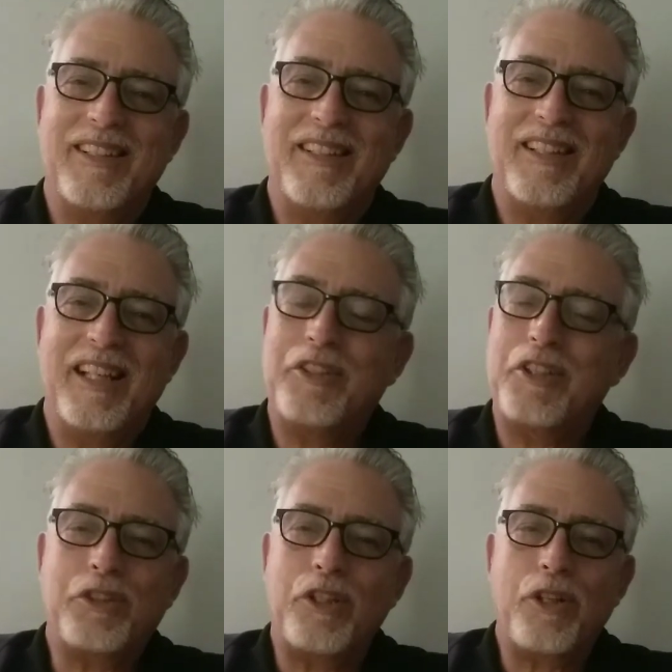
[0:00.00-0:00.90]
He said,
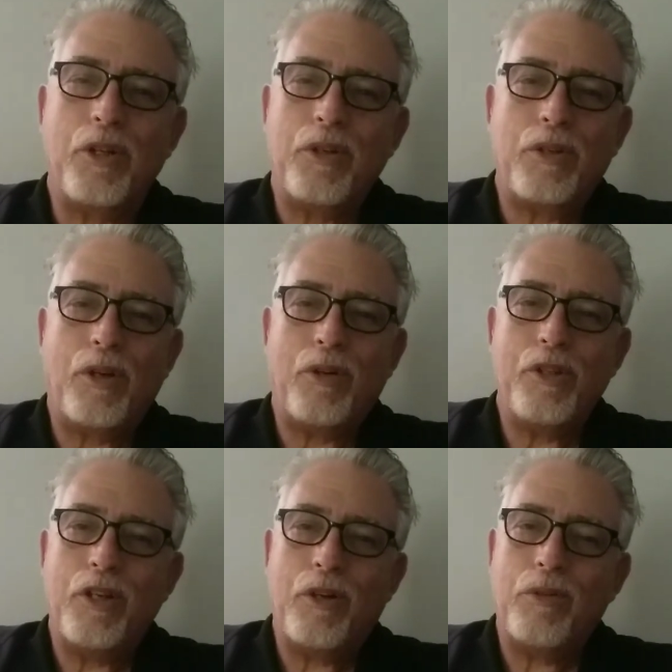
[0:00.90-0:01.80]
sir, no. You
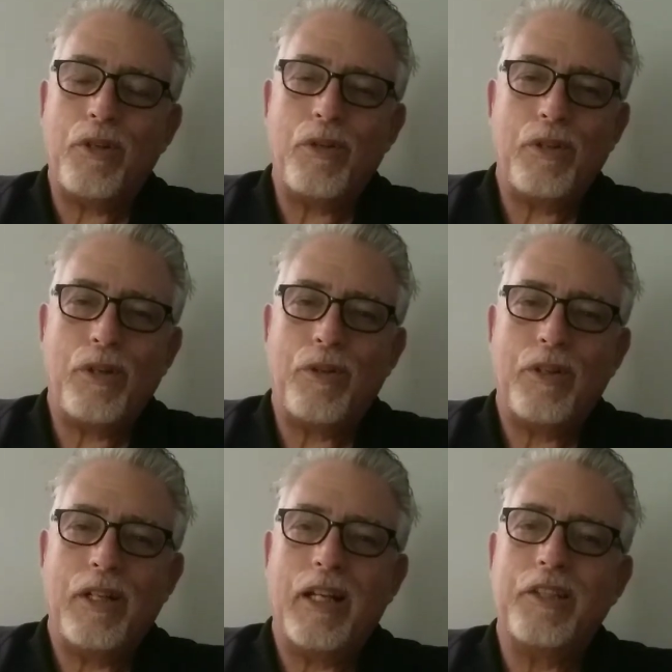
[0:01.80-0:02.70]
don't, no.
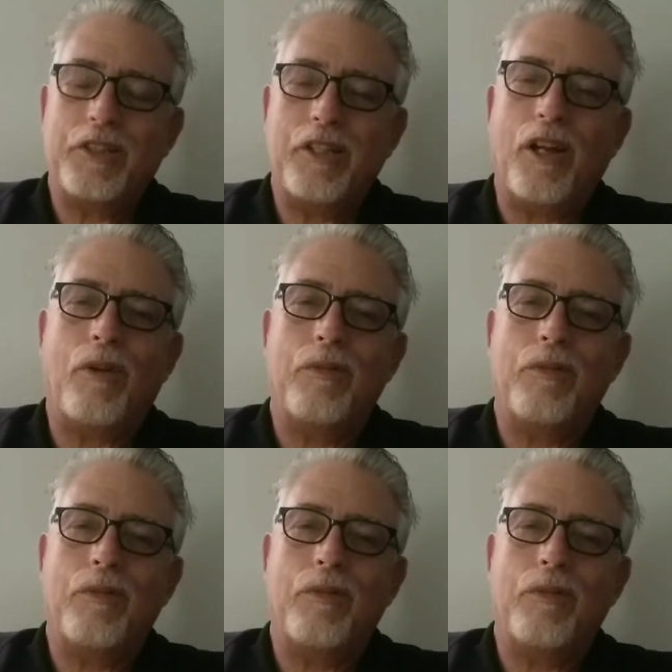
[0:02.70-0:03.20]
I said, no.